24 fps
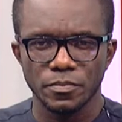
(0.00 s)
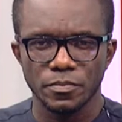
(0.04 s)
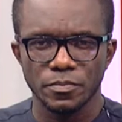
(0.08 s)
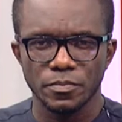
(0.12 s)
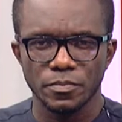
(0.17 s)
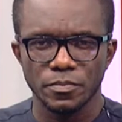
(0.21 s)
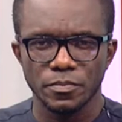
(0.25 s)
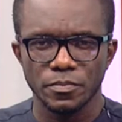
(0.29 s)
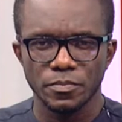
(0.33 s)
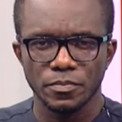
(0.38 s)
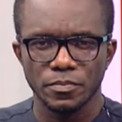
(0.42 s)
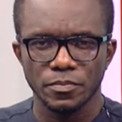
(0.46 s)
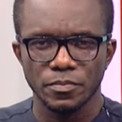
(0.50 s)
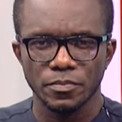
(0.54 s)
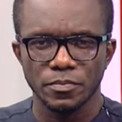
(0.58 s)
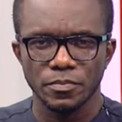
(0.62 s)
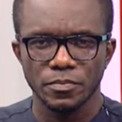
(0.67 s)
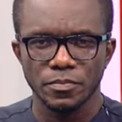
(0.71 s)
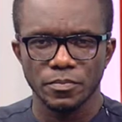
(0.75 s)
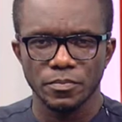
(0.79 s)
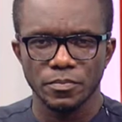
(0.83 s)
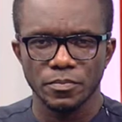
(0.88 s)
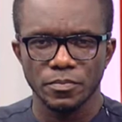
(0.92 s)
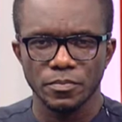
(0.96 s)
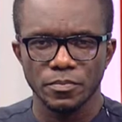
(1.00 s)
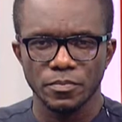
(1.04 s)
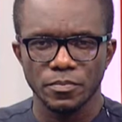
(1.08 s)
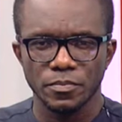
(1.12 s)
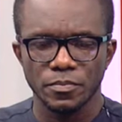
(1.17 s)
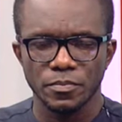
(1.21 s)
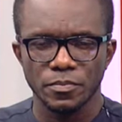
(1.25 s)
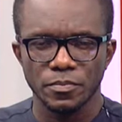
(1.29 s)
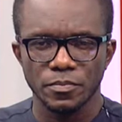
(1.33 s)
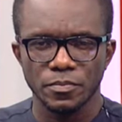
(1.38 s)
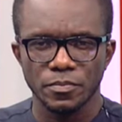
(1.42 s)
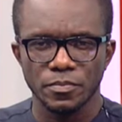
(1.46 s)

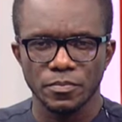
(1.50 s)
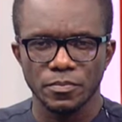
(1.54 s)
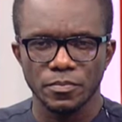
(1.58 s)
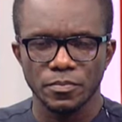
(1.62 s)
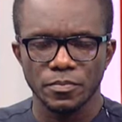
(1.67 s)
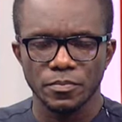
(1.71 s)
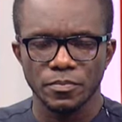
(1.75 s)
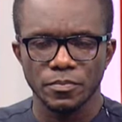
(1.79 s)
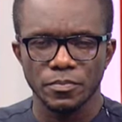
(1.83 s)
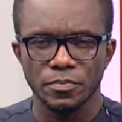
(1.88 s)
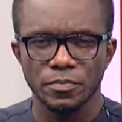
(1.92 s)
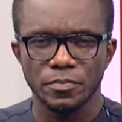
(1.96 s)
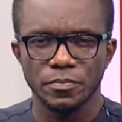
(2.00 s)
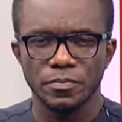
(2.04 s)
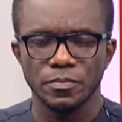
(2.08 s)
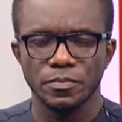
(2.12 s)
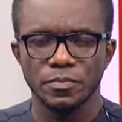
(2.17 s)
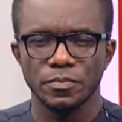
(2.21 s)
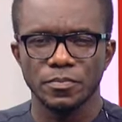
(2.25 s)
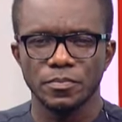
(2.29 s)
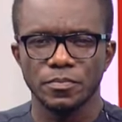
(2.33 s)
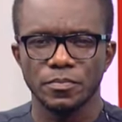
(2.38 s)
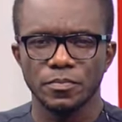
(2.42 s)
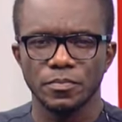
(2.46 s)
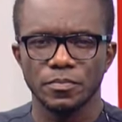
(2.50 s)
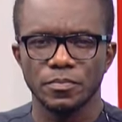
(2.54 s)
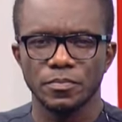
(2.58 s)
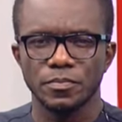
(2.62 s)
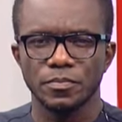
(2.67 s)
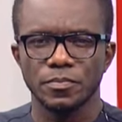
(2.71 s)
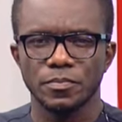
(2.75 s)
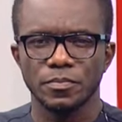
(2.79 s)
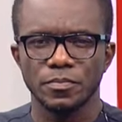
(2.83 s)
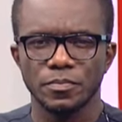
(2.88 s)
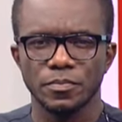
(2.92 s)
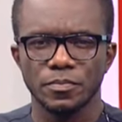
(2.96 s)

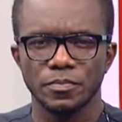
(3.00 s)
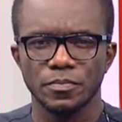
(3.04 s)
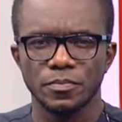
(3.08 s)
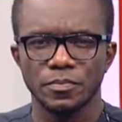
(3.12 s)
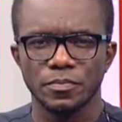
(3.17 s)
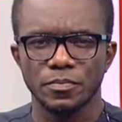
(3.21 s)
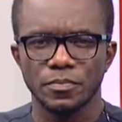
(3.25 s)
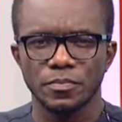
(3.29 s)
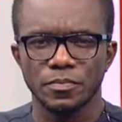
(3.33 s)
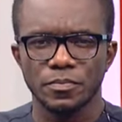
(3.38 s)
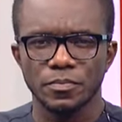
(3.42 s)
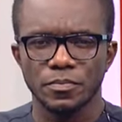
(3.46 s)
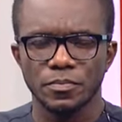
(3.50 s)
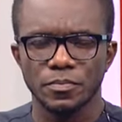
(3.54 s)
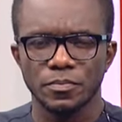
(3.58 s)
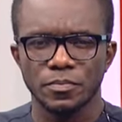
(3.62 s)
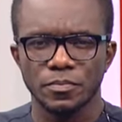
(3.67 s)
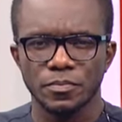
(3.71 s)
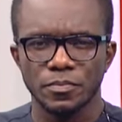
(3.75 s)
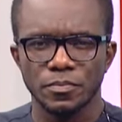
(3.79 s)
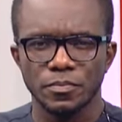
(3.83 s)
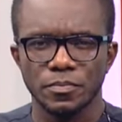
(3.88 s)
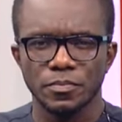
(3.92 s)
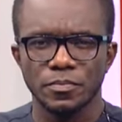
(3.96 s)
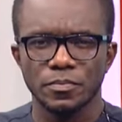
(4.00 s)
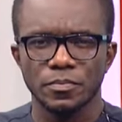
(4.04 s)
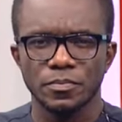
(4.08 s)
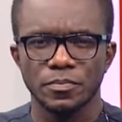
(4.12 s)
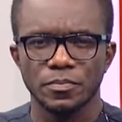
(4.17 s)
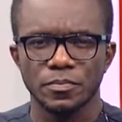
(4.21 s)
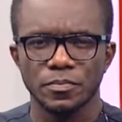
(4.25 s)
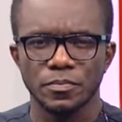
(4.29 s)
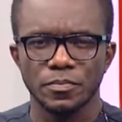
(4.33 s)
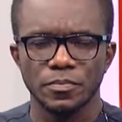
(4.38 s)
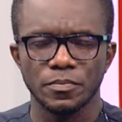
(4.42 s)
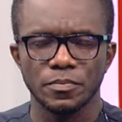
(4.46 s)

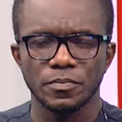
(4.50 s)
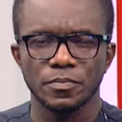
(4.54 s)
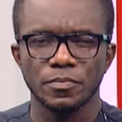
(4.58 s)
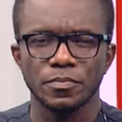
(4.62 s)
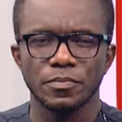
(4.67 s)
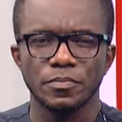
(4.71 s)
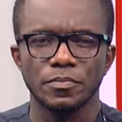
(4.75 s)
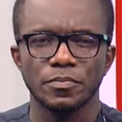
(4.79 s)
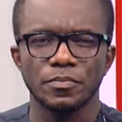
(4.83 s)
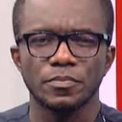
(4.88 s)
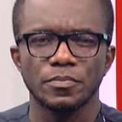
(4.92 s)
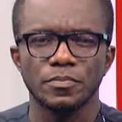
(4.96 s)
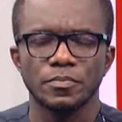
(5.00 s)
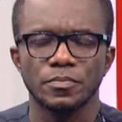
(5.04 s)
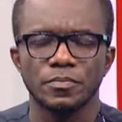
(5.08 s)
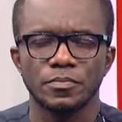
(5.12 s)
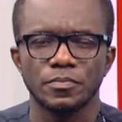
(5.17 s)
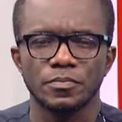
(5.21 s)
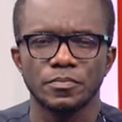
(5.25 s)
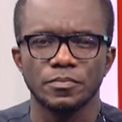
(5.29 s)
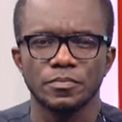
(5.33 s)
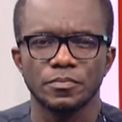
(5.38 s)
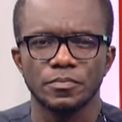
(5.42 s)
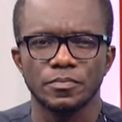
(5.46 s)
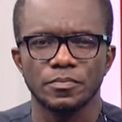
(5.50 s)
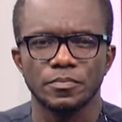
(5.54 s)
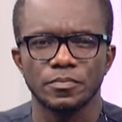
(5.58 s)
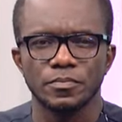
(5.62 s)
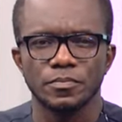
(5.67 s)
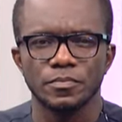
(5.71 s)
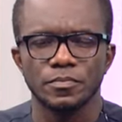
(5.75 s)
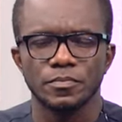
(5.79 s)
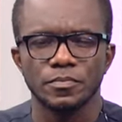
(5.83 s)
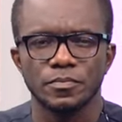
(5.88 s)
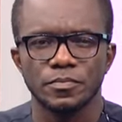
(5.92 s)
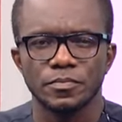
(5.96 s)

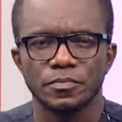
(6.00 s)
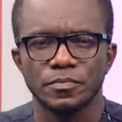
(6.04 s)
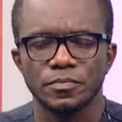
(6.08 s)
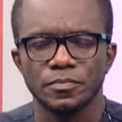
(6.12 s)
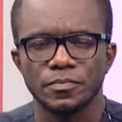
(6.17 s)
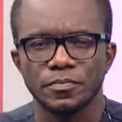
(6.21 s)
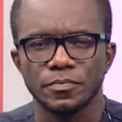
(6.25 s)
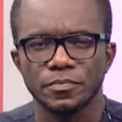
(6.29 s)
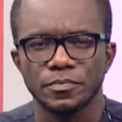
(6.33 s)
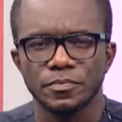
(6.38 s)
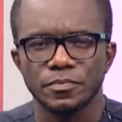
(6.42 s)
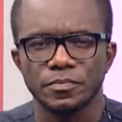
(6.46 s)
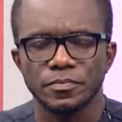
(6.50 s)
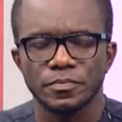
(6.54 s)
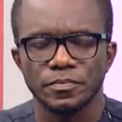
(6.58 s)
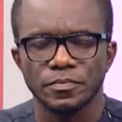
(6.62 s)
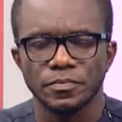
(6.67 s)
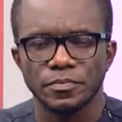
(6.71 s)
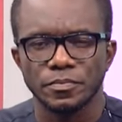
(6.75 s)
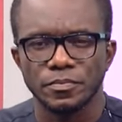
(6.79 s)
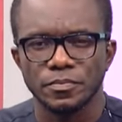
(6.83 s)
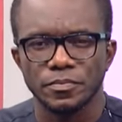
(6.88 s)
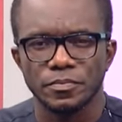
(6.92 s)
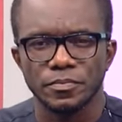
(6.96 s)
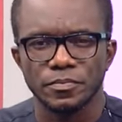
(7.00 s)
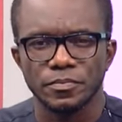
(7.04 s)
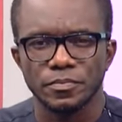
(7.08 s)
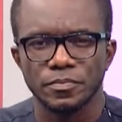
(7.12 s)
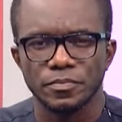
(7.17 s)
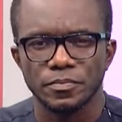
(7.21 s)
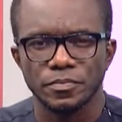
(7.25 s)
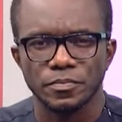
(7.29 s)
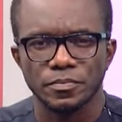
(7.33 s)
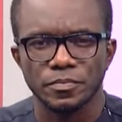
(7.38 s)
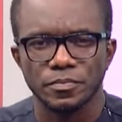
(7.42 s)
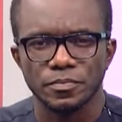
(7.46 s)

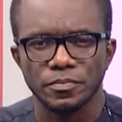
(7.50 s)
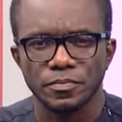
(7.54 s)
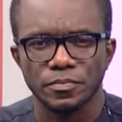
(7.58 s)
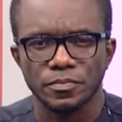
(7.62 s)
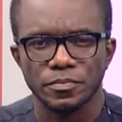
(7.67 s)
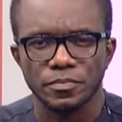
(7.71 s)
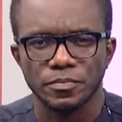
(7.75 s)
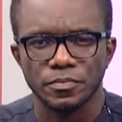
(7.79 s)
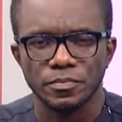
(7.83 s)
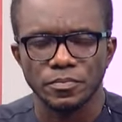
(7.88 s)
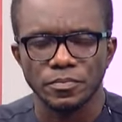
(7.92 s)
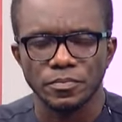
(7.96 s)
No words are spoken by the person on screen.